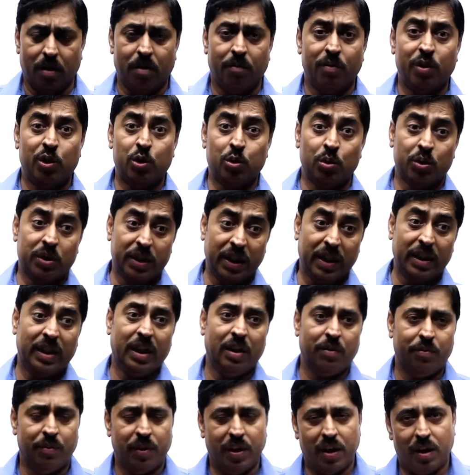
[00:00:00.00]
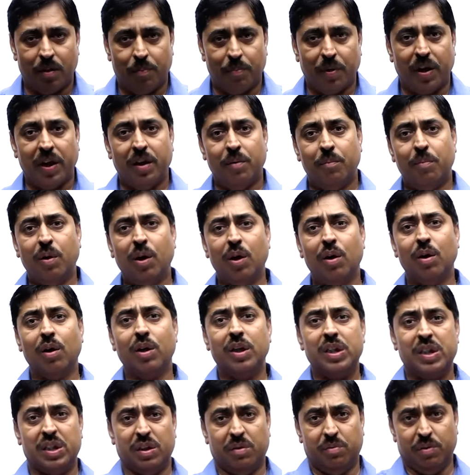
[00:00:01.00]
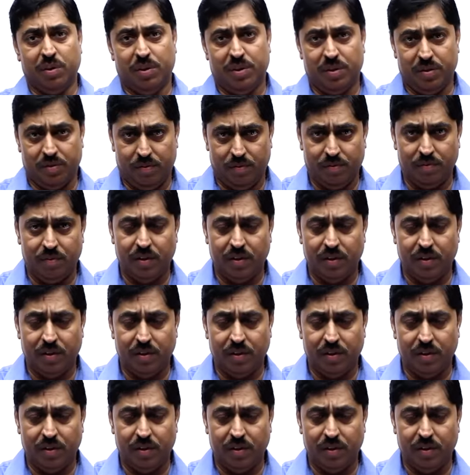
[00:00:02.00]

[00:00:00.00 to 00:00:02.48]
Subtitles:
we should say that we are applying Bernoulli's equation.